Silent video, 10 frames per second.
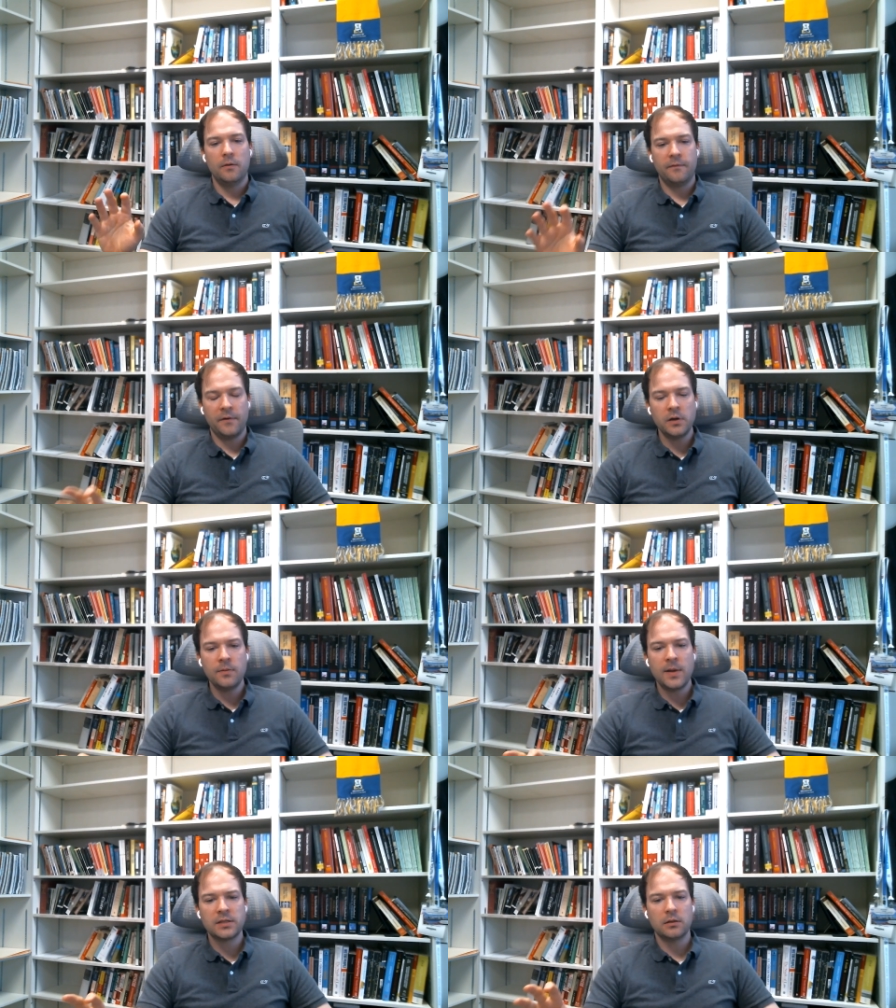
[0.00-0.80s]

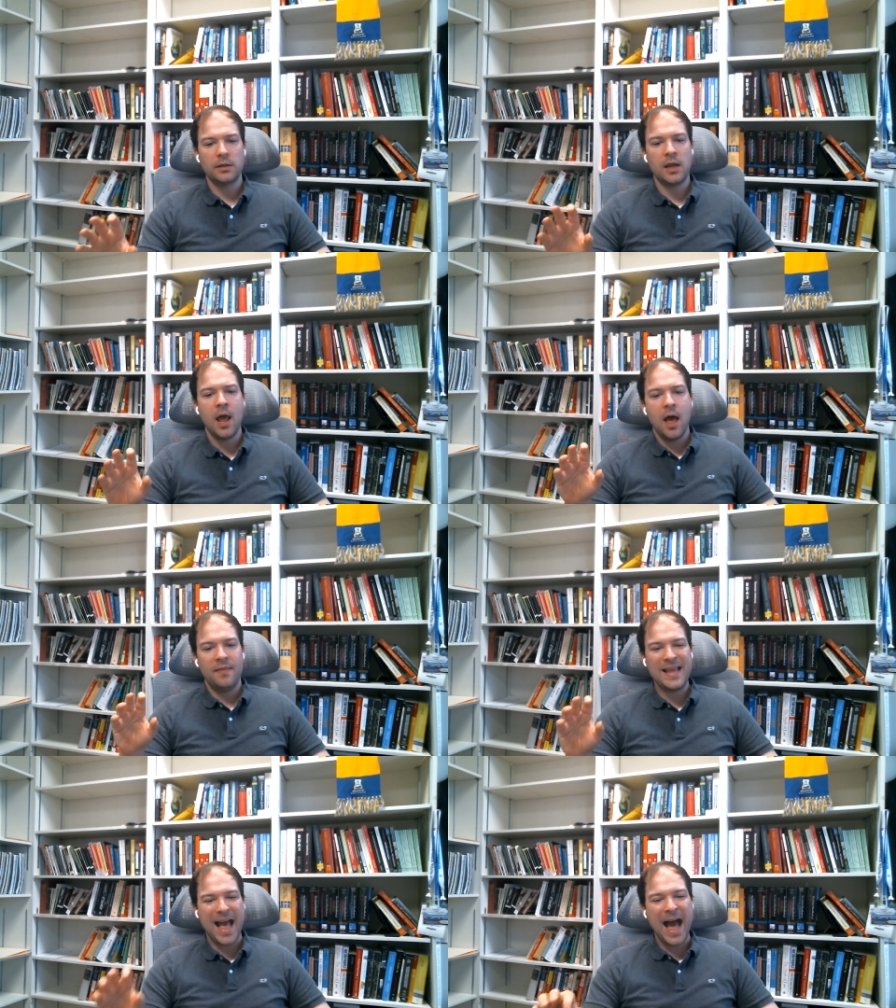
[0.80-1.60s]
fundamentally,
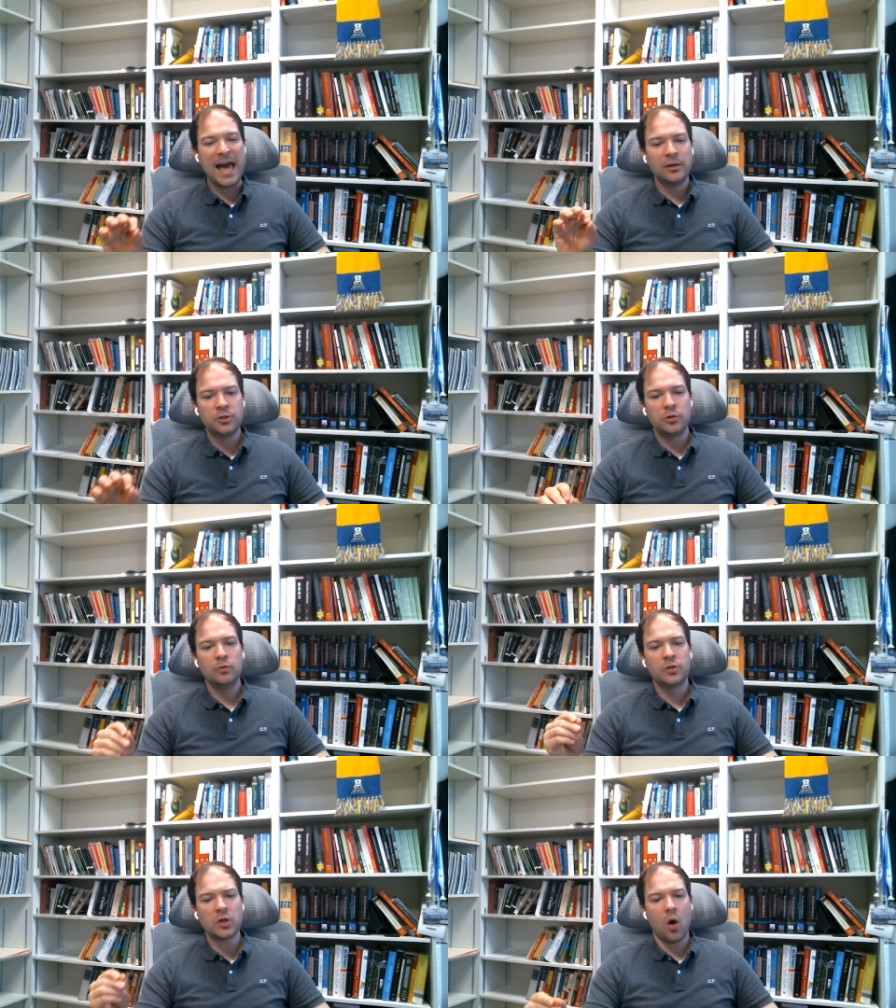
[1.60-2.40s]
the
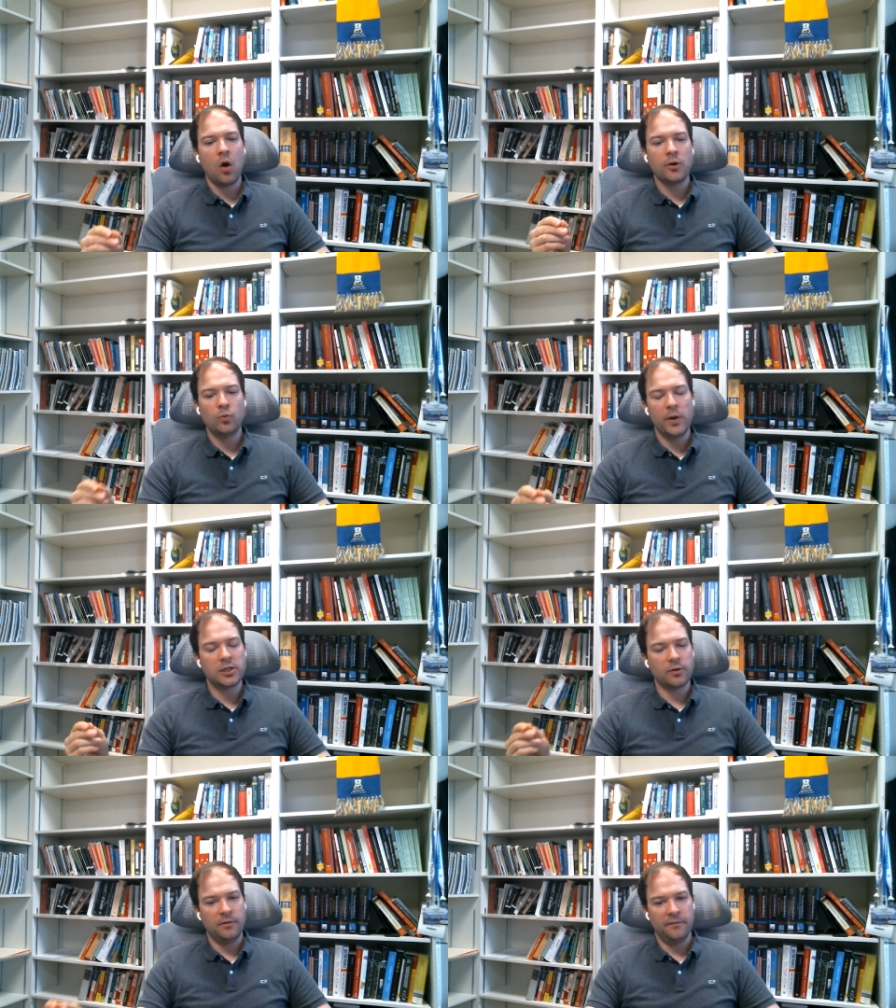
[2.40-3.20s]
attitudes on
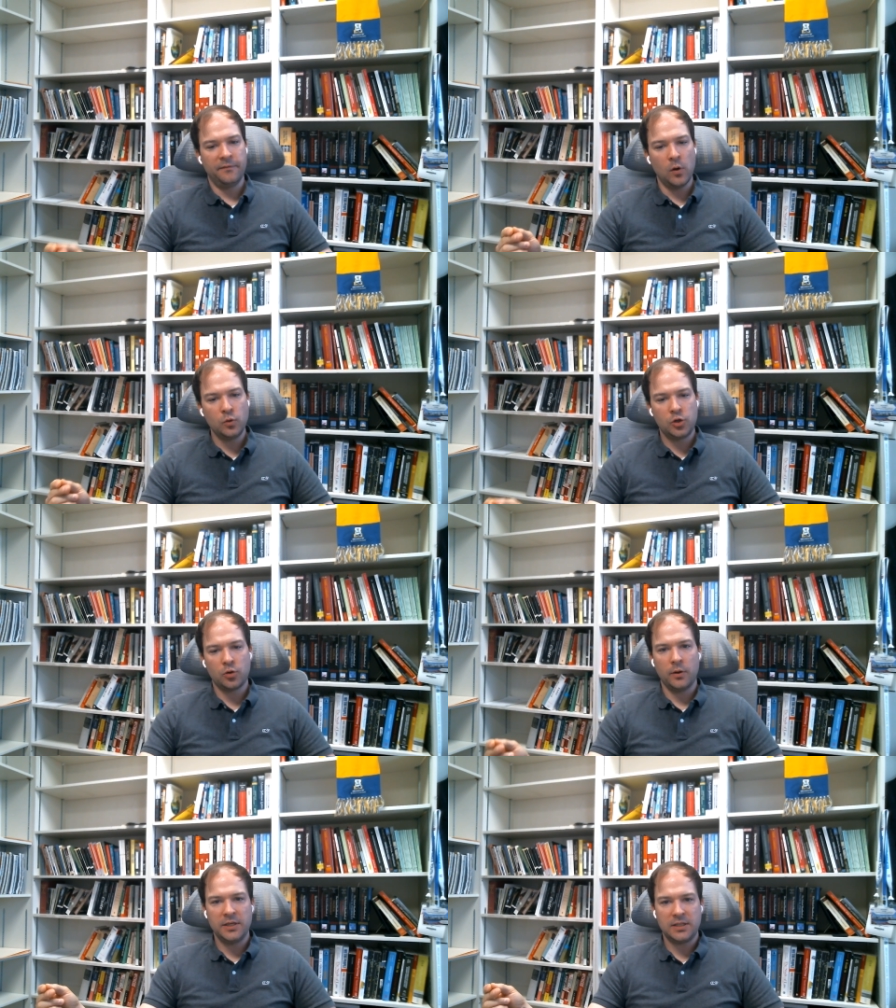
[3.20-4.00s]
which the vote
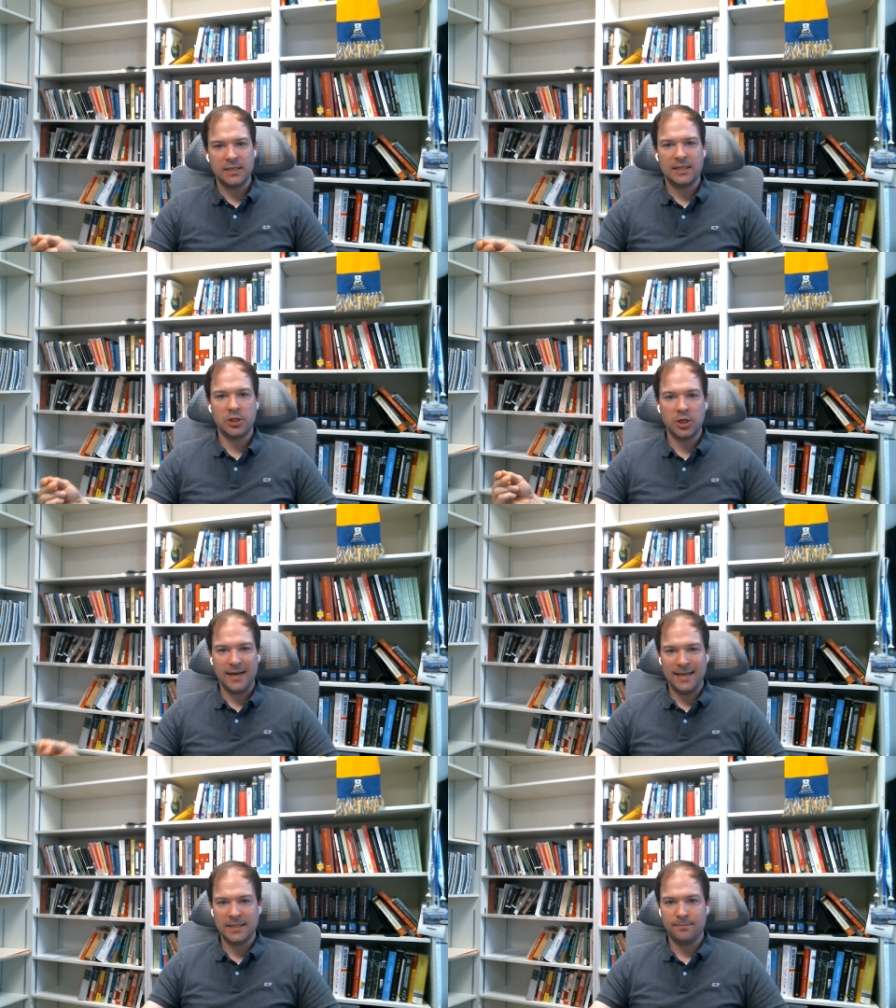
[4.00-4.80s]
choice decision
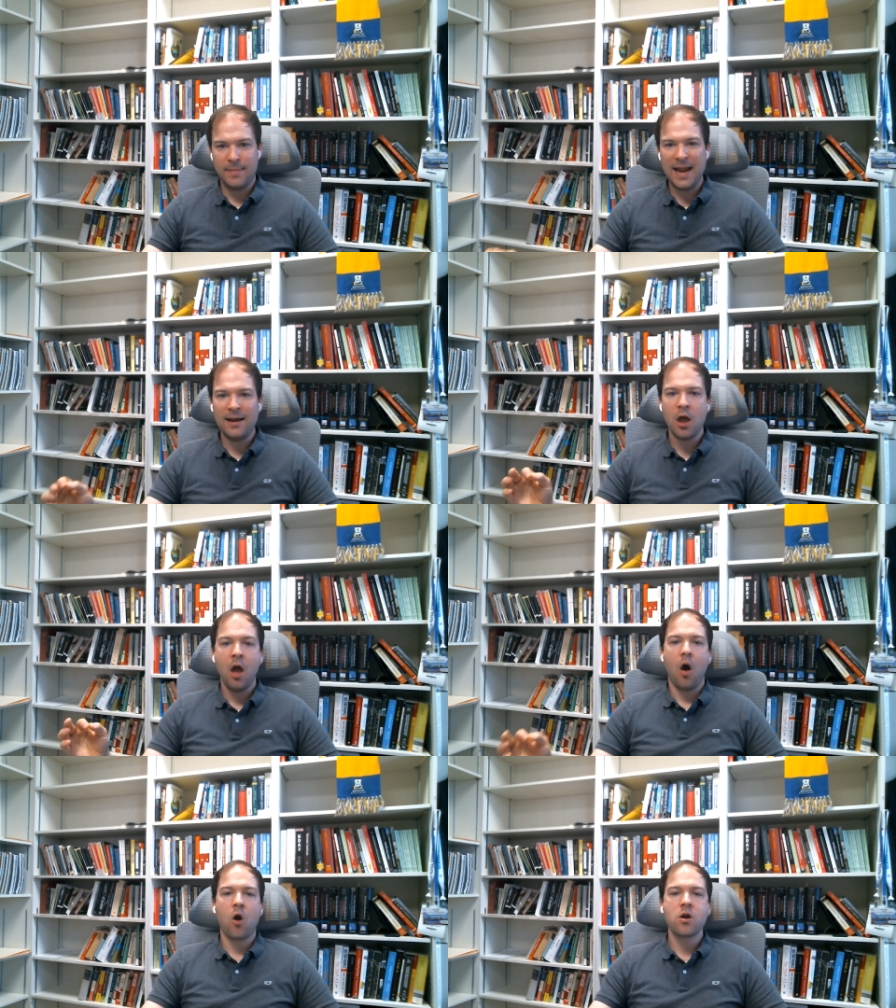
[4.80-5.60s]
is made
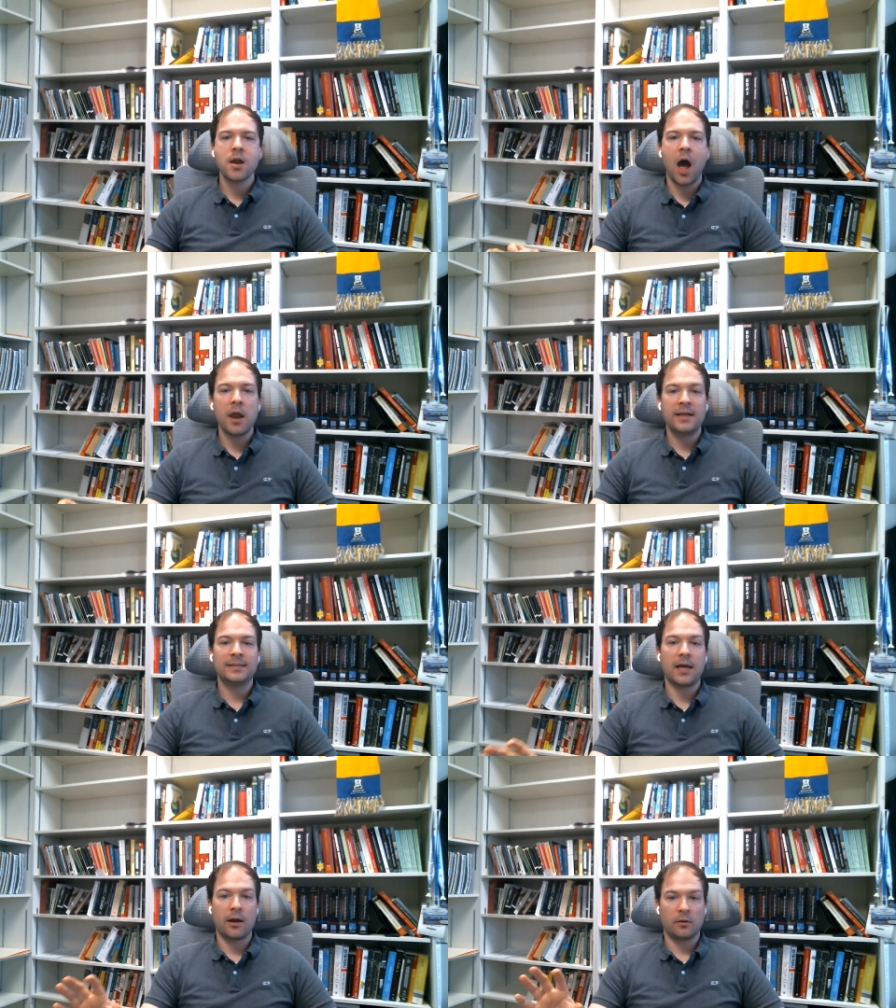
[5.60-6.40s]
are not
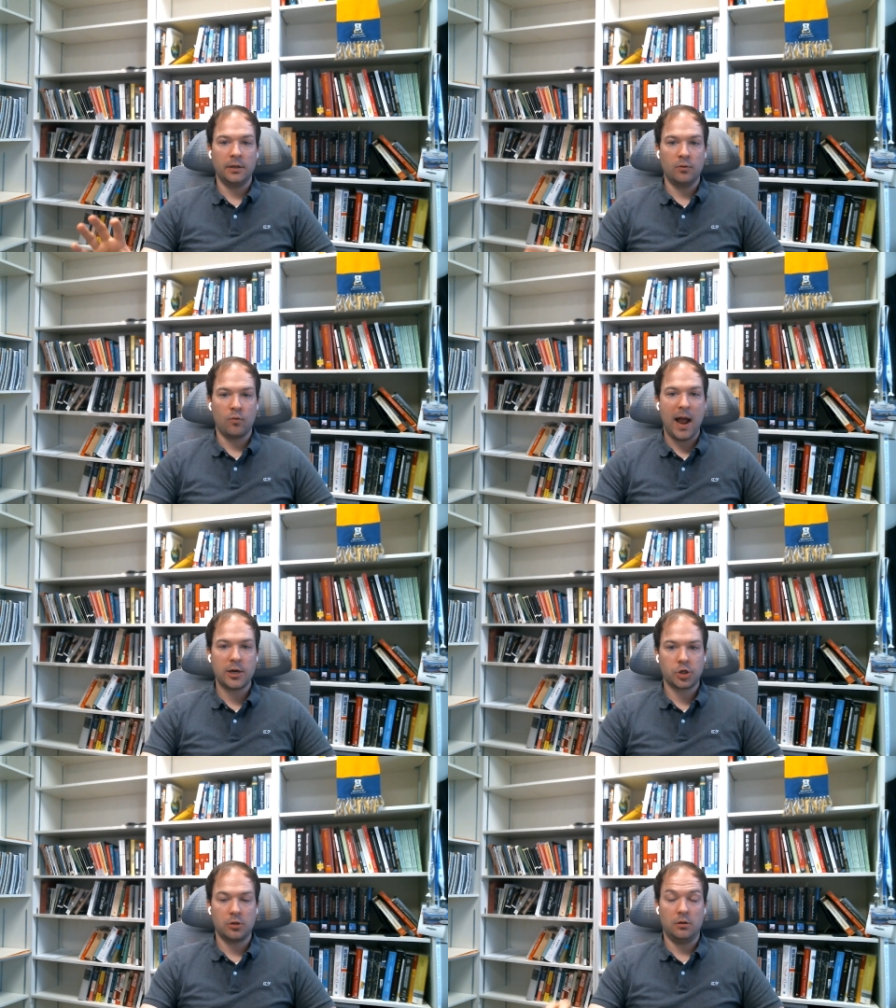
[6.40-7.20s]
entirely
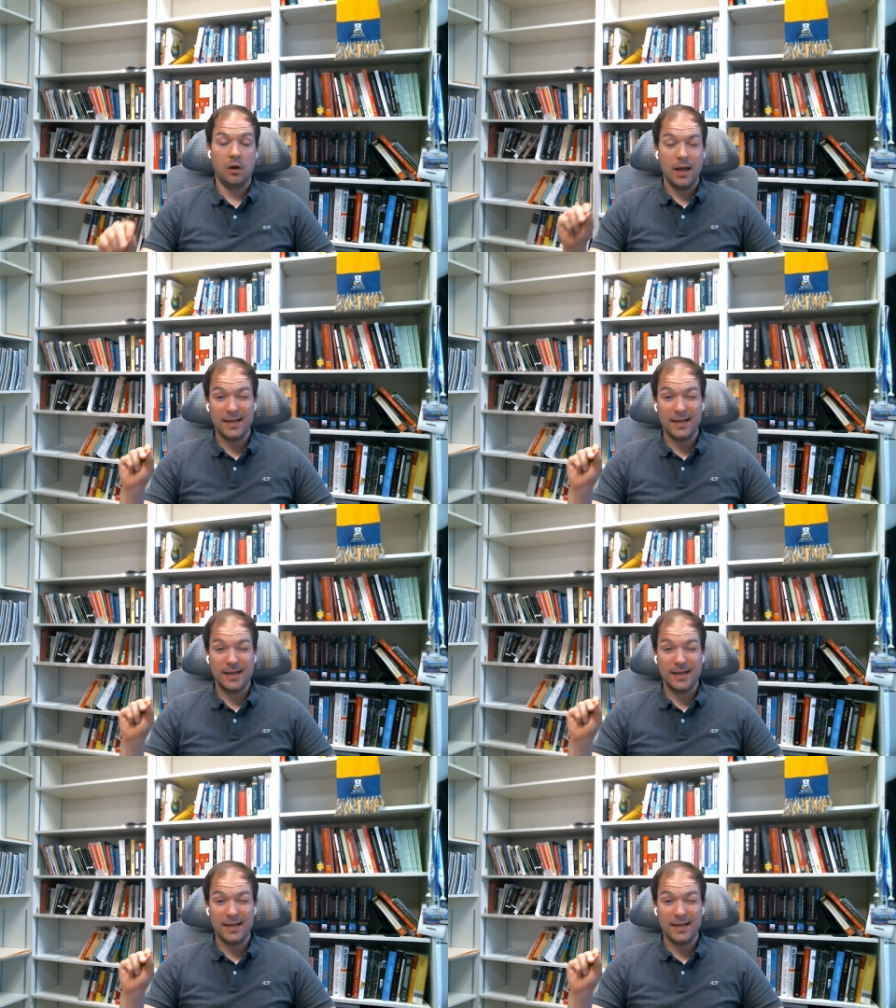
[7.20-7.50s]
rational,